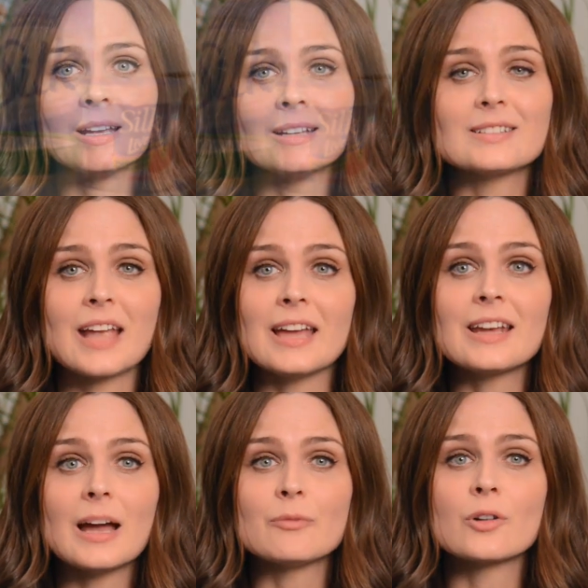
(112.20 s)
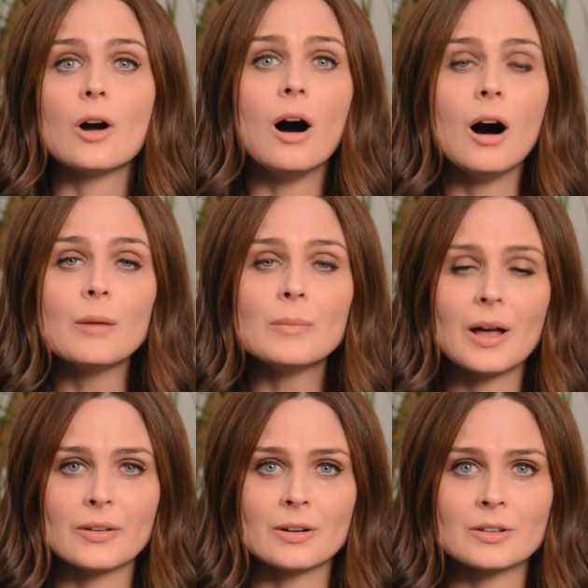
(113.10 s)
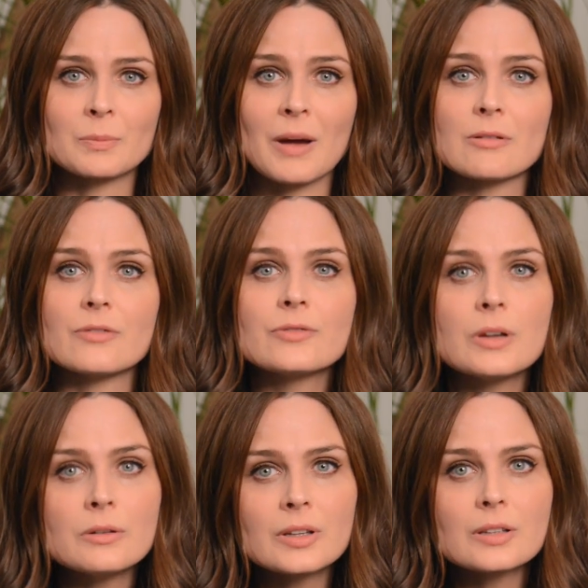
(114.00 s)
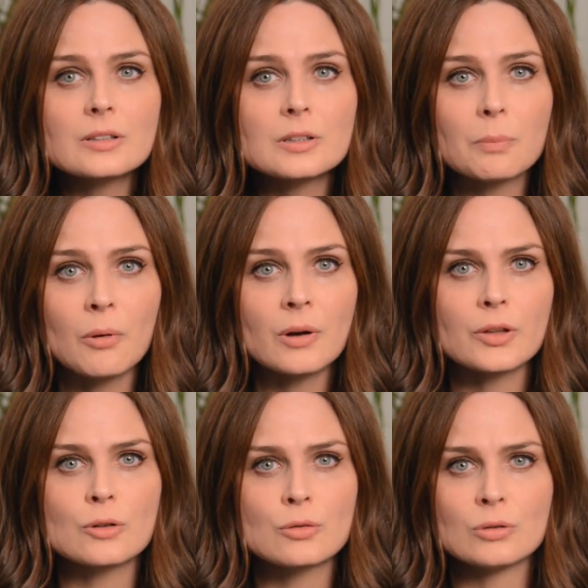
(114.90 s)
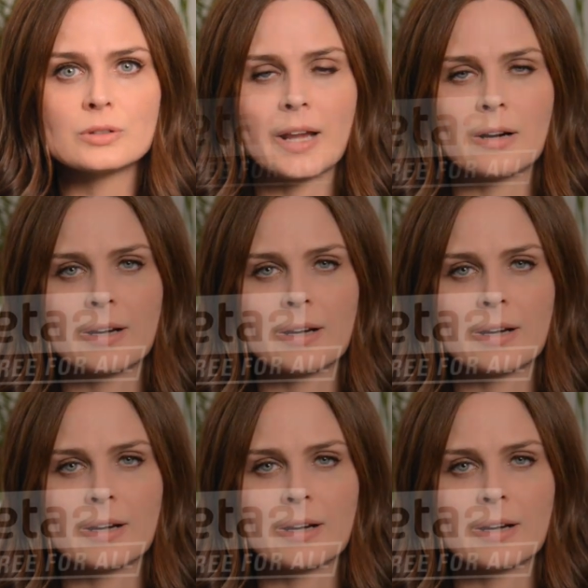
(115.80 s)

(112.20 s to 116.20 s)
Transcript: in standing up for all mothers by refusing to support the cruel dairy